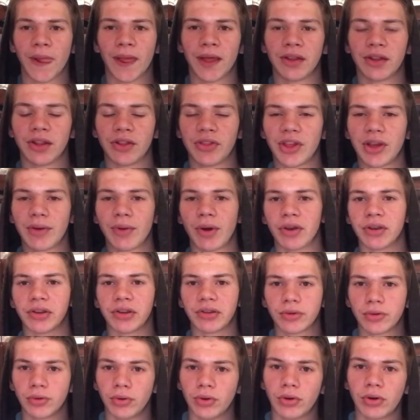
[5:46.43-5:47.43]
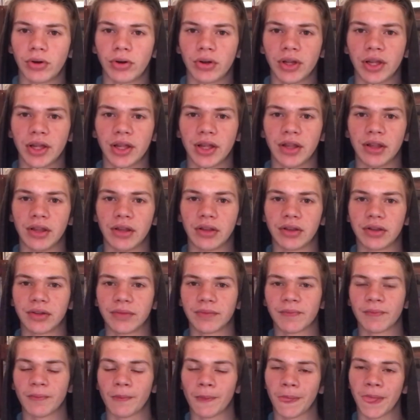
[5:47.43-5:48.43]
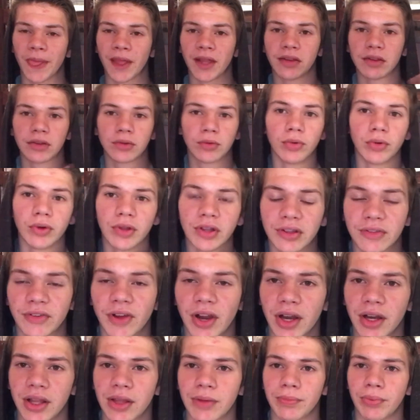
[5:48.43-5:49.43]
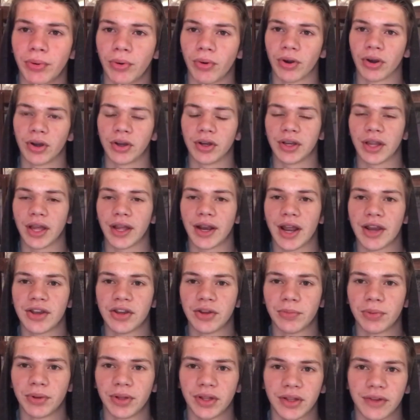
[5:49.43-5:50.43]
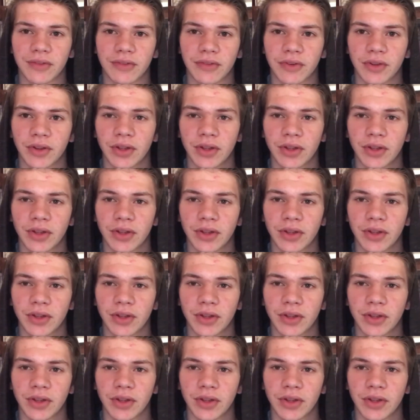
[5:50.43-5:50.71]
The thing about school is very important, and I do believe